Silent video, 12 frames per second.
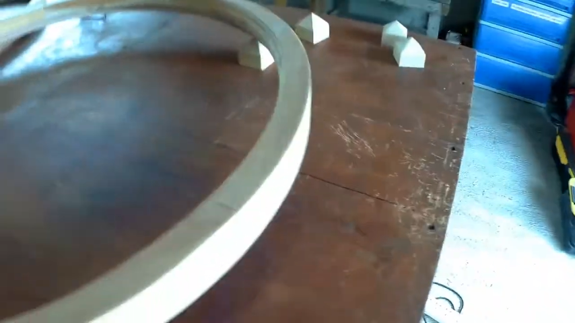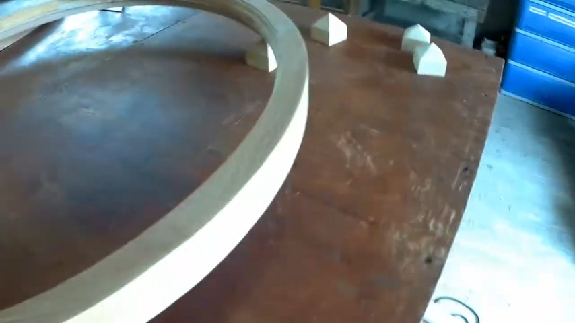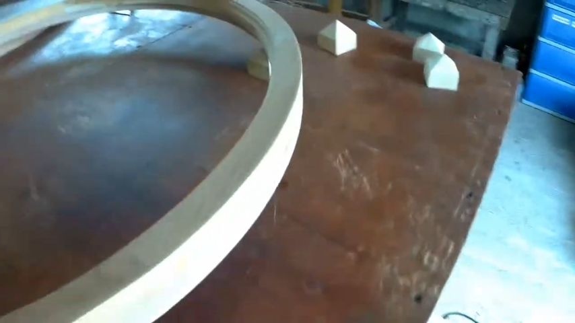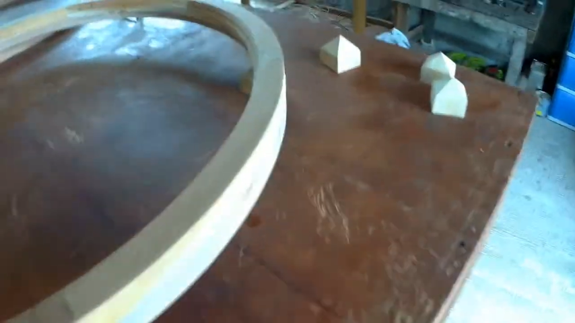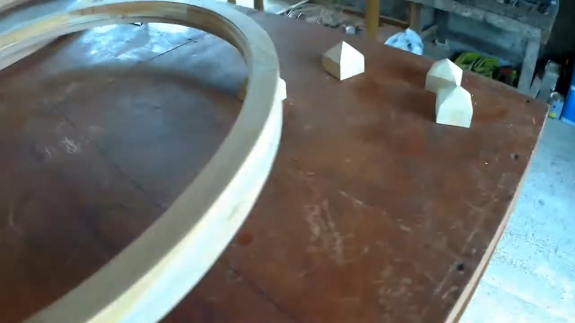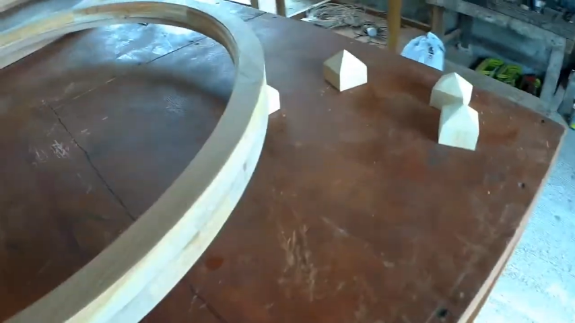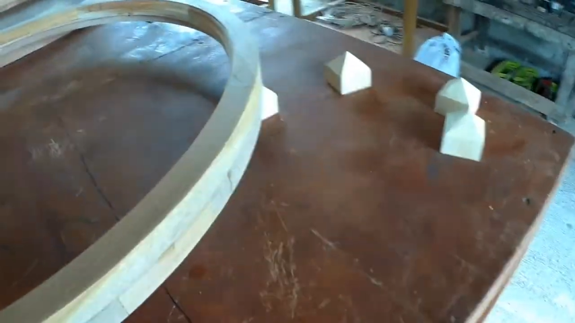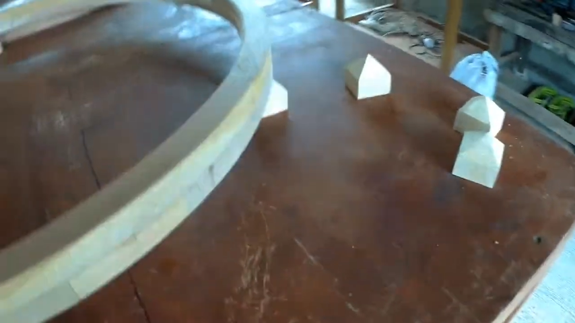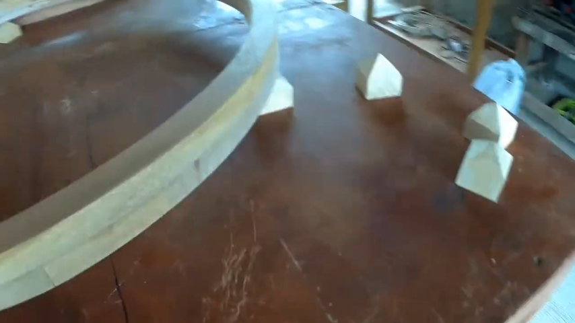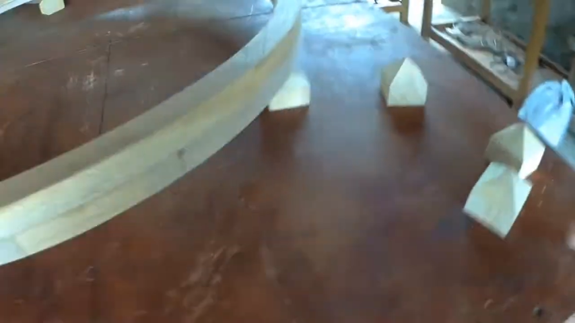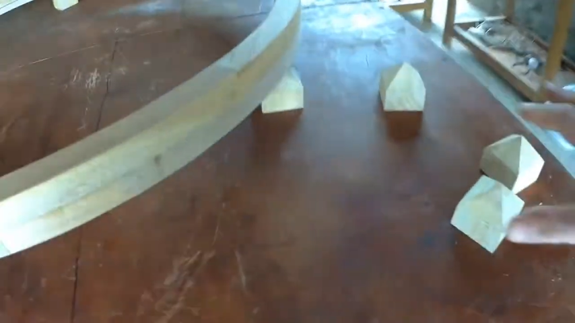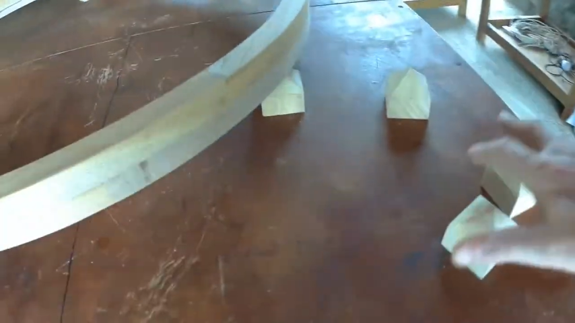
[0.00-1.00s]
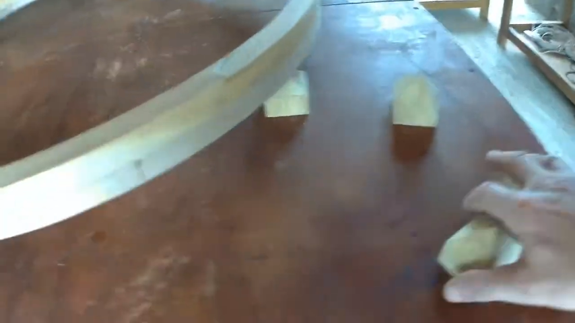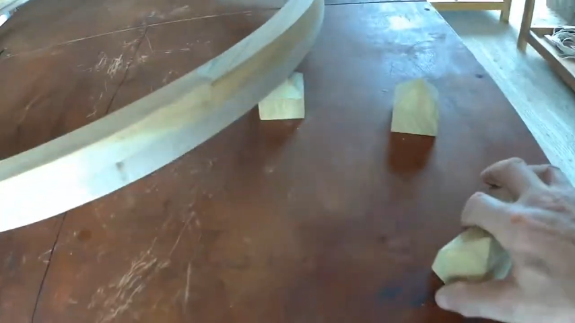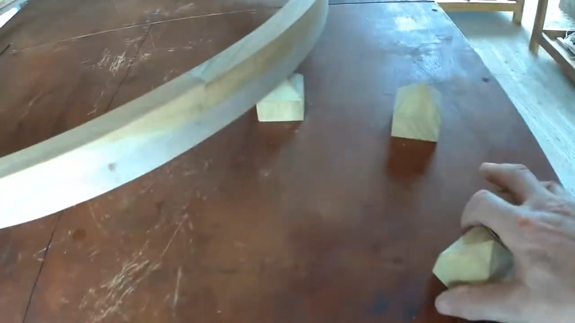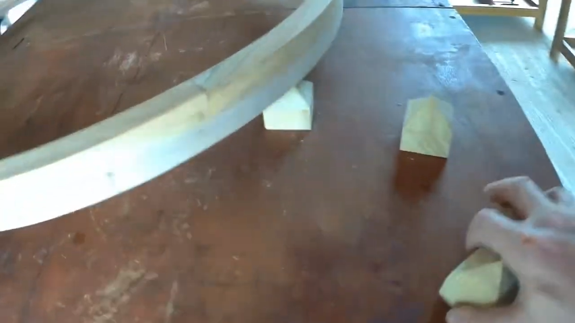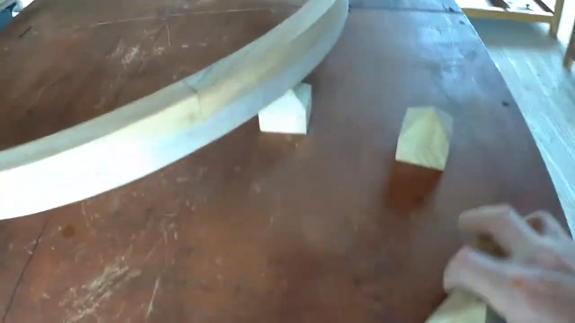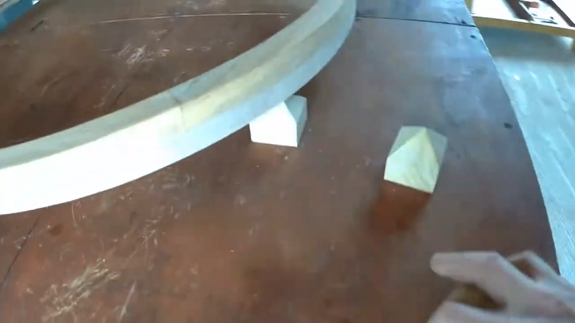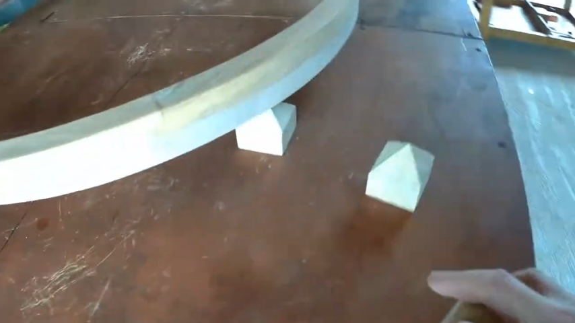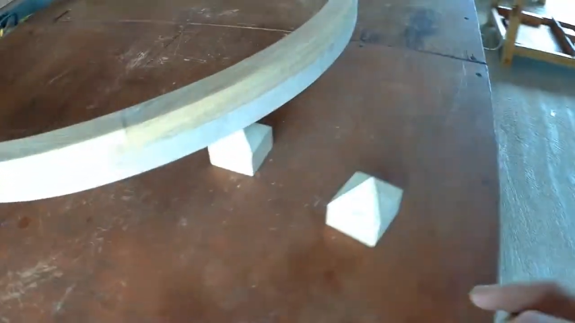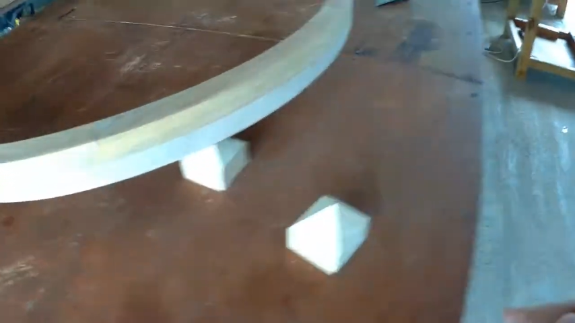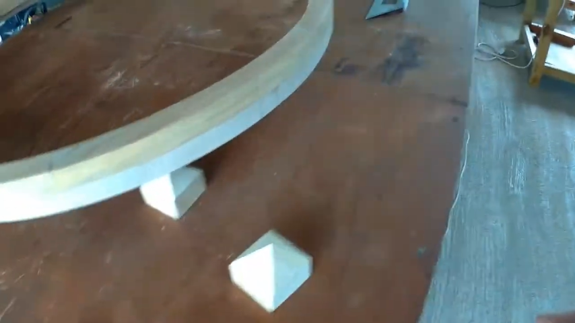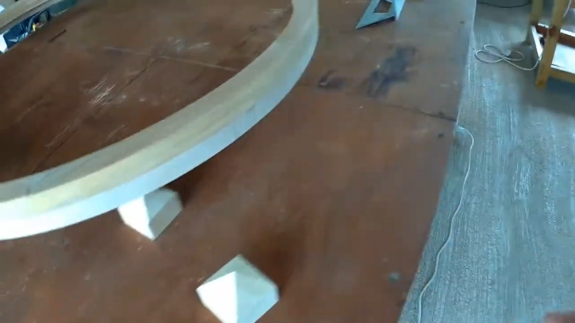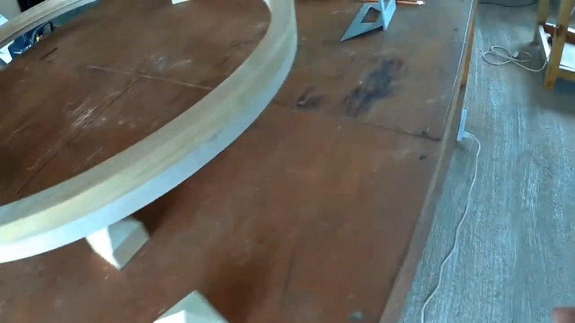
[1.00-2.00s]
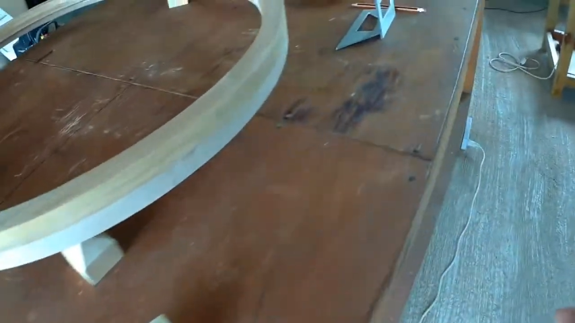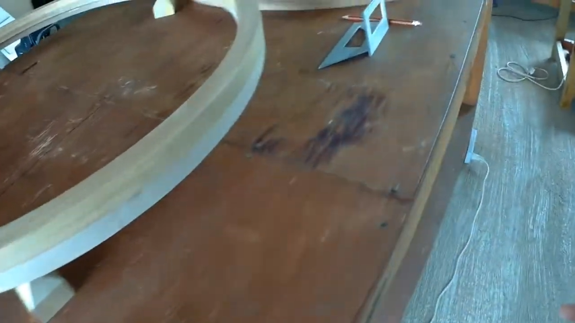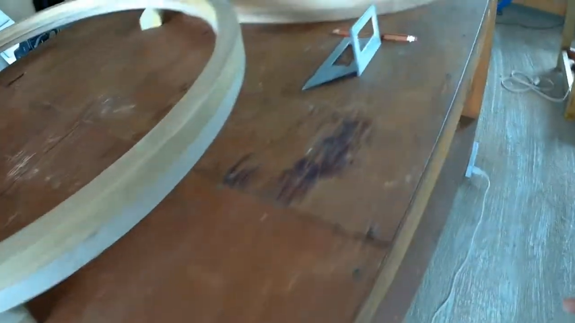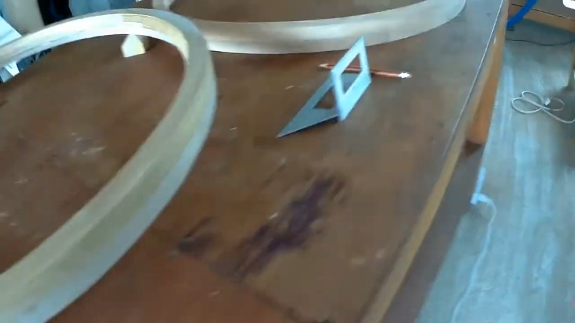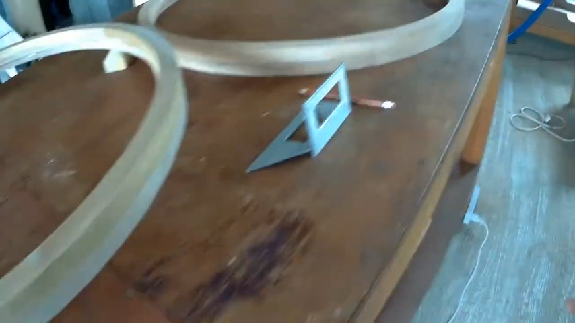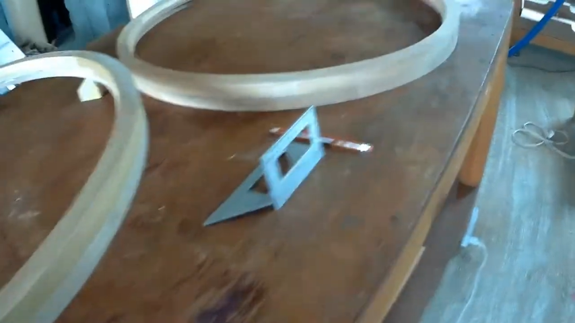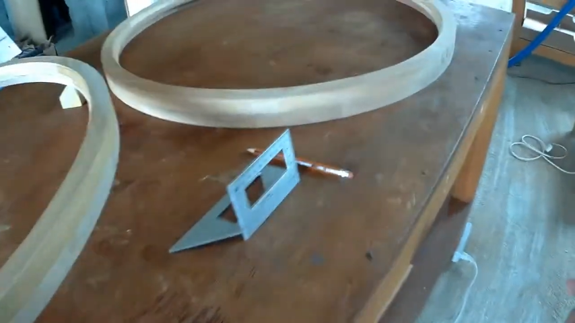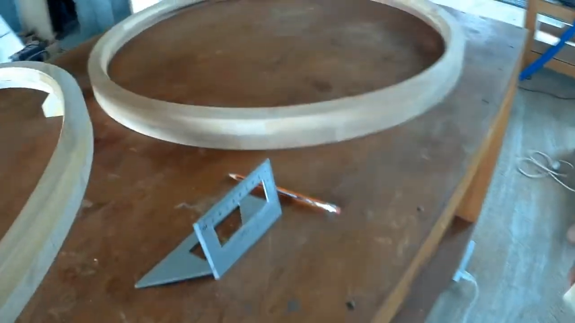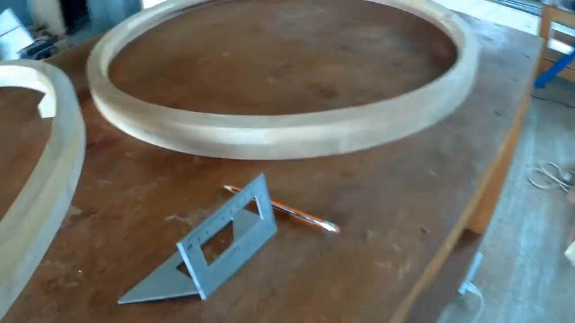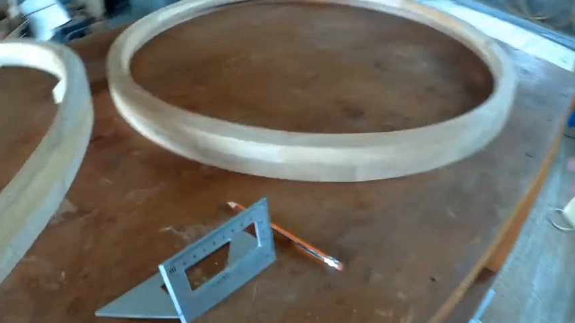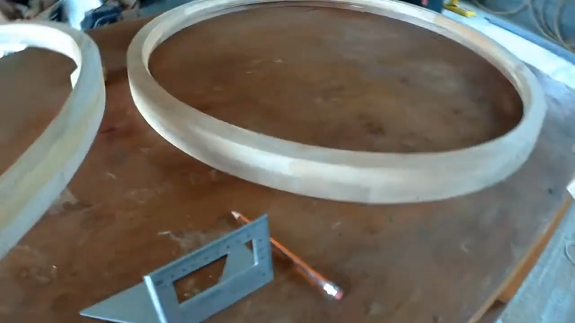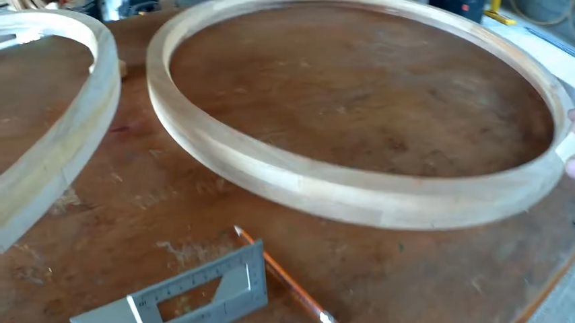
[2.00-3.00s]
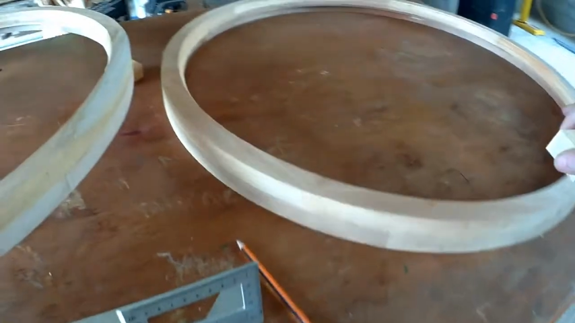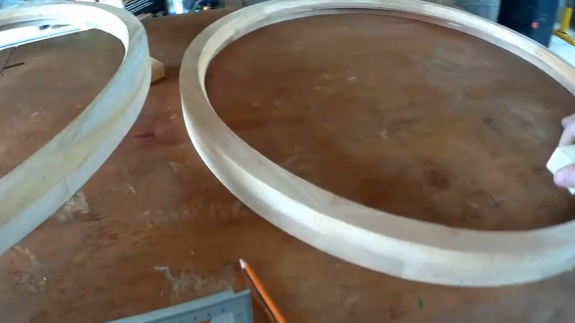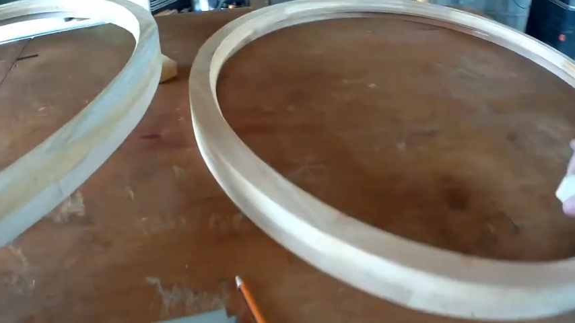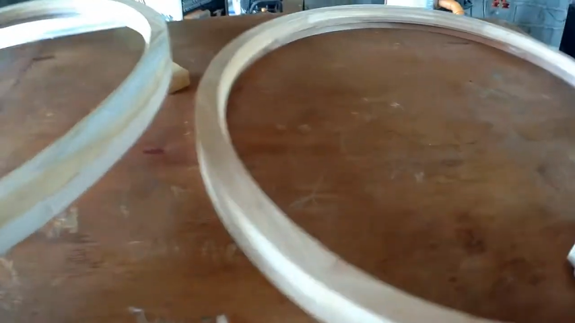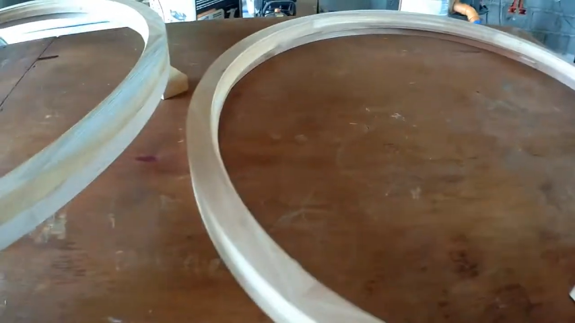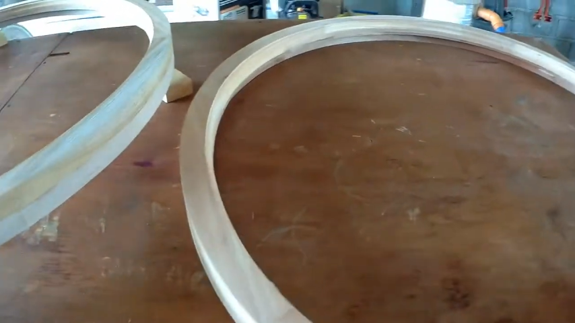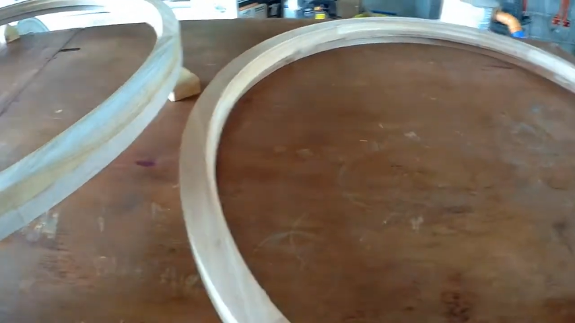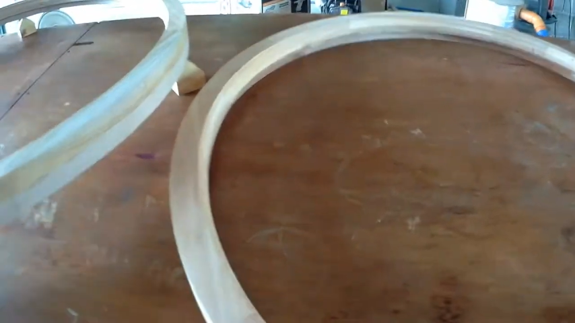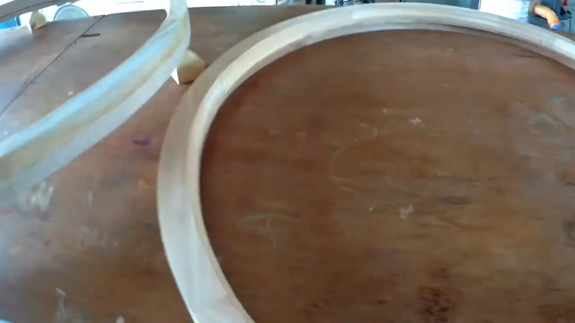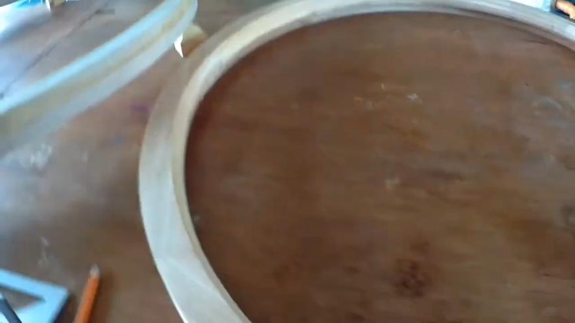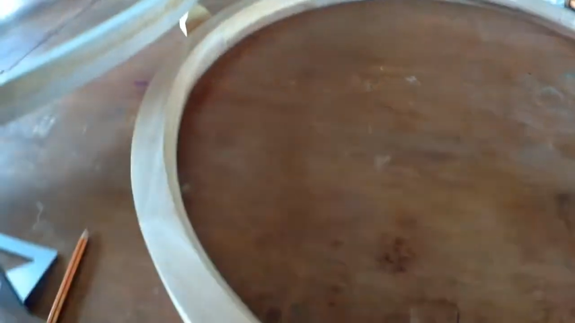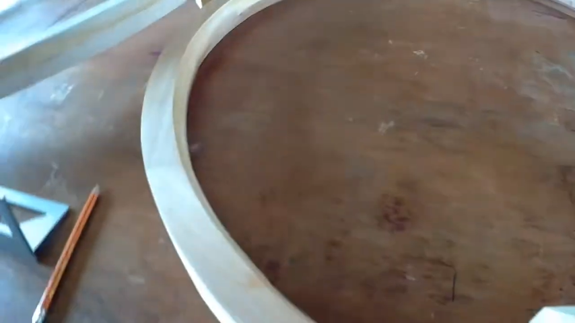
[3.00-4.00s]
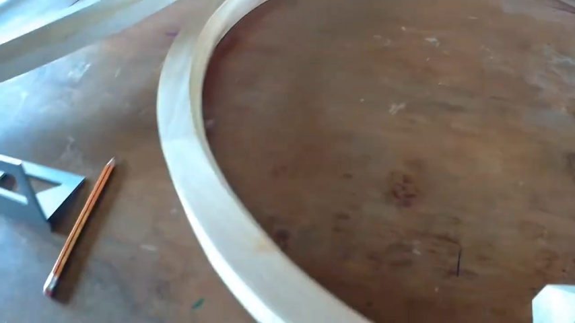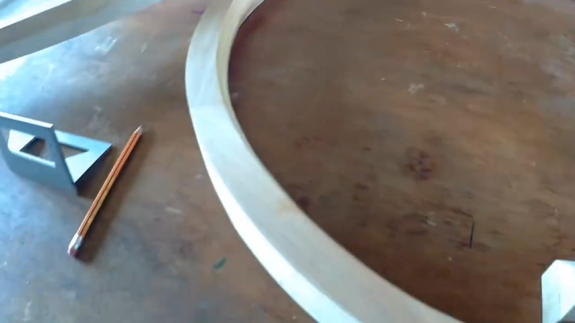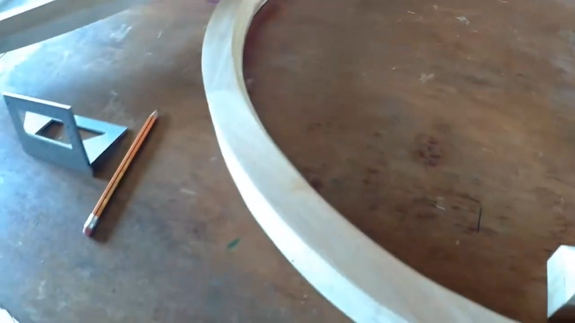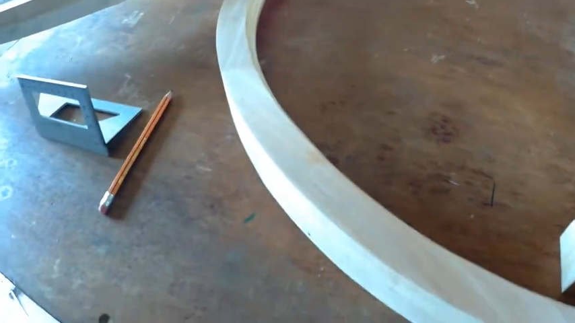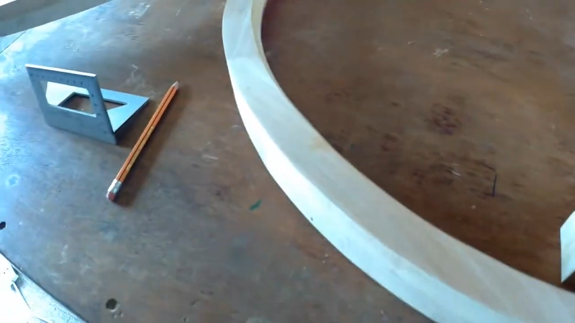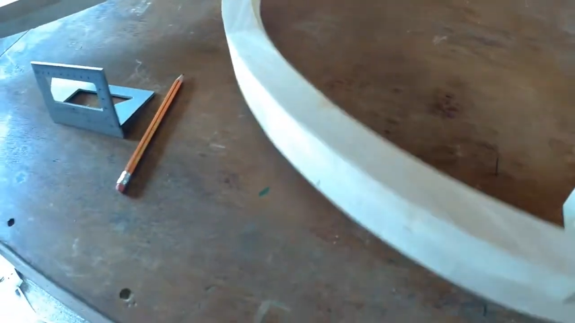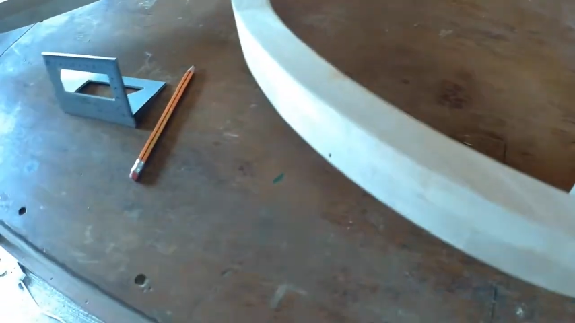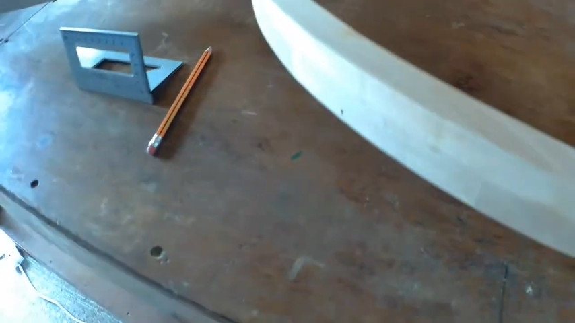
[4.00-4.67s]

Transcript: [unreadable: no face in view]